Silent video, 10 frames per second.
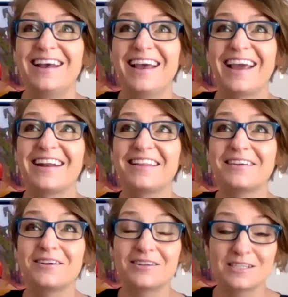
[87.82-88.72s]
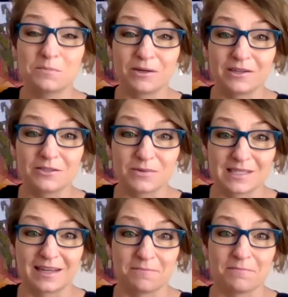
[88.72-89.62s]
And I think her experience was
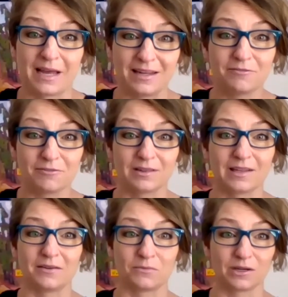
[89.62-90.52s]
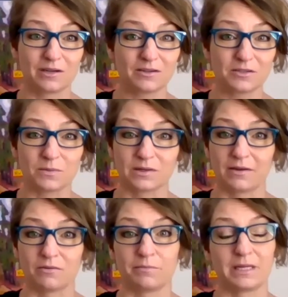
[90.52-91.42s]
like many frontline workers where they
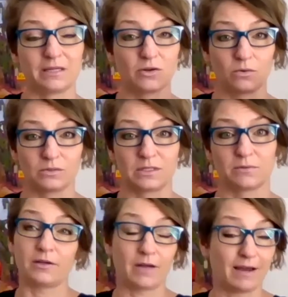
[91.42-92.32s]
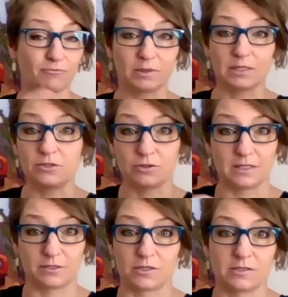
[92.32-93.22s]
were being told to have really
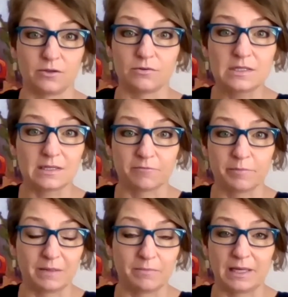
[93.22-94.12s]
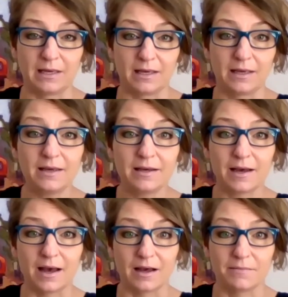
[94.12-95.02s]
judicious use of PPE,
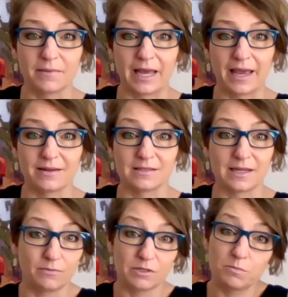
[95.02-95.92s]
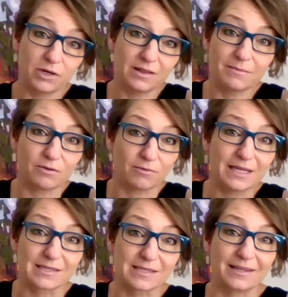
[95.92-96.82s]
and it was putting them at
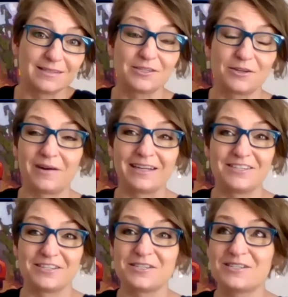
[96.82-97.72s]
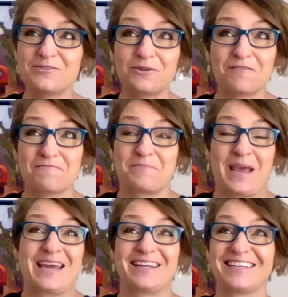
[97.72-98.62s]
risk. And so I just sort of
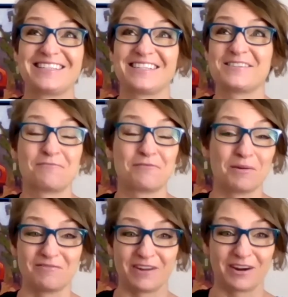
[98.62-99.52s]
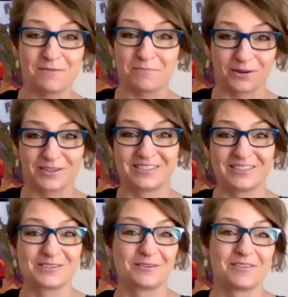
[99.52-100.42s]
panicked. And so from a very personal
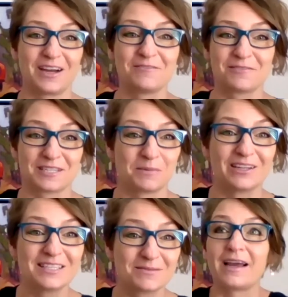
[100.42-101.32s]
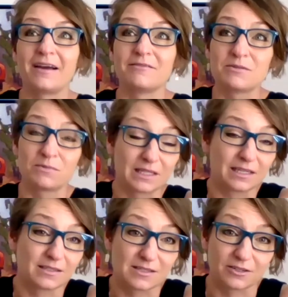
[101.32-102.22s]
sort of gut response, I was really
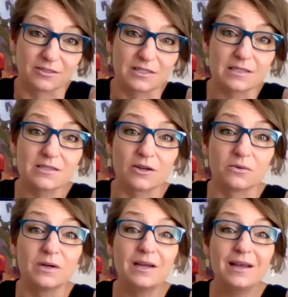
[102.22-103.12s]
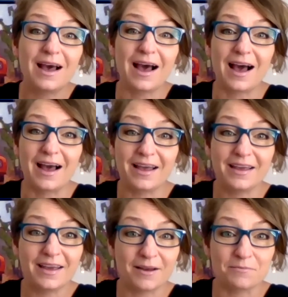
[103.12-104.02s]
concerned. So
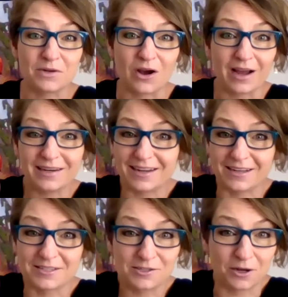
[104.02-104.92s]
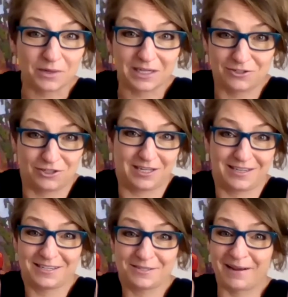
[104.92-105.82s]
I am not a sewing
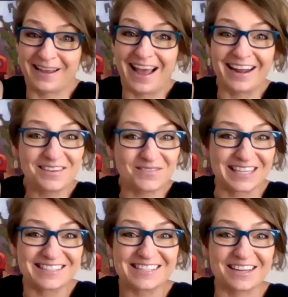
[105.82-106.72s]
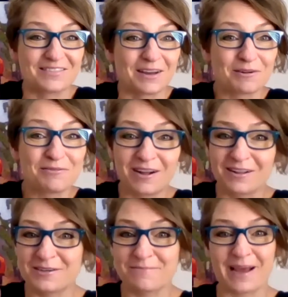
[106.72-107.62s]
genius by any means. I've never
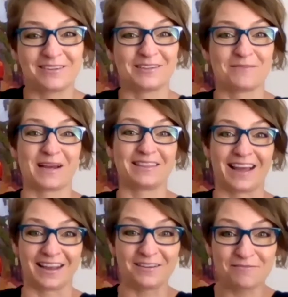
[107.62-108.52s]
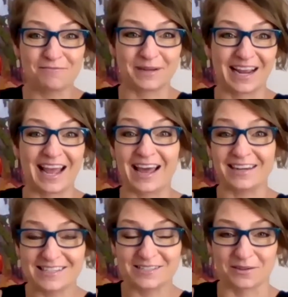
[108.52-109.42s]
followed a pattern in my life, but I had
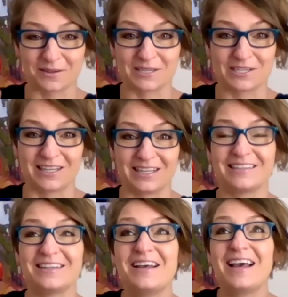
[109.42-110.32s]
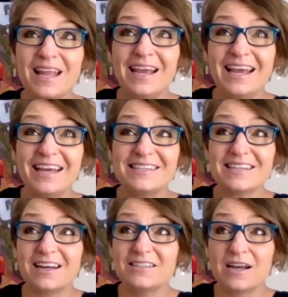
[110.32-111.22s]
a sewing machine and
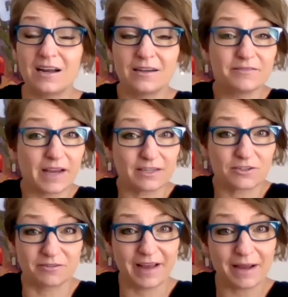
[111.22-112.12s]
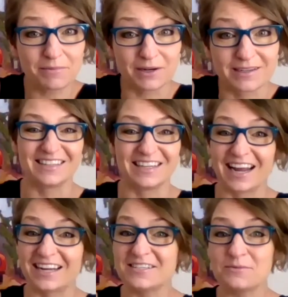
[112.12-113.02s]
a ton of extra fabric, and
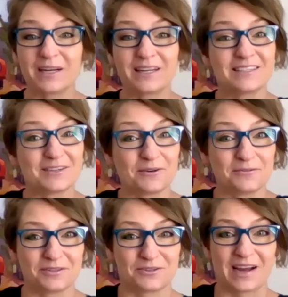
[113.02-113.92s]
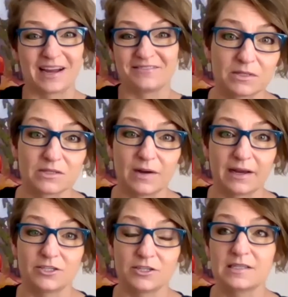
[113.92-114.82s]
I just went into overdrive. So
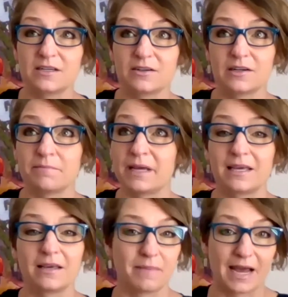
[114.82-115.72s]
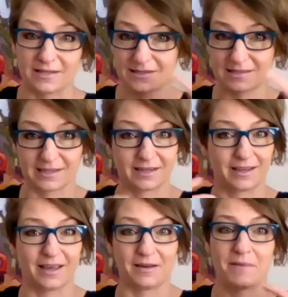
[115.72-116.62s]
I just started making masks
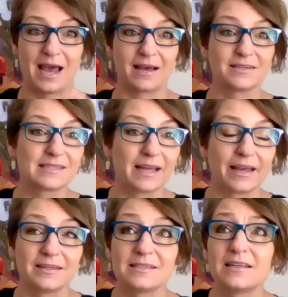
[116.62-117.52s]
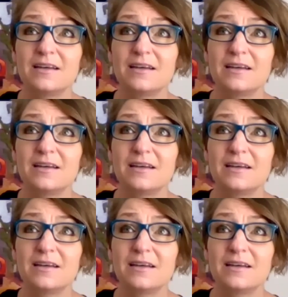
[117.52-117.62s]
en masse, and